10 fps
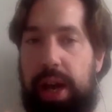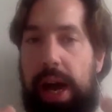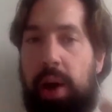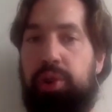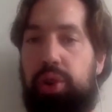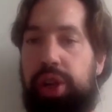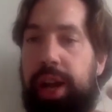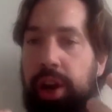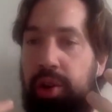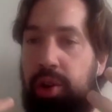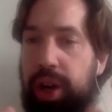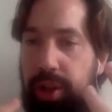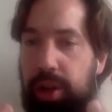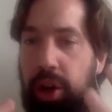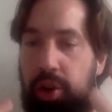how do you get a grip,
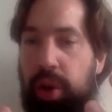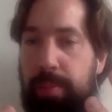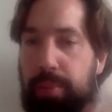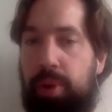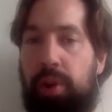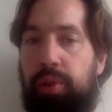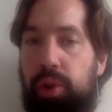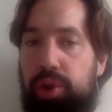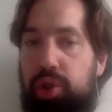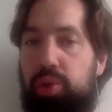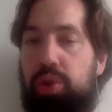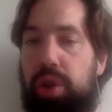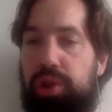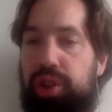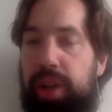a grip on those two
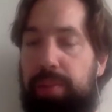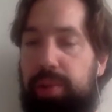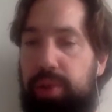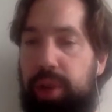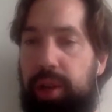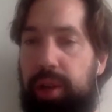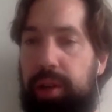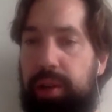concepts really?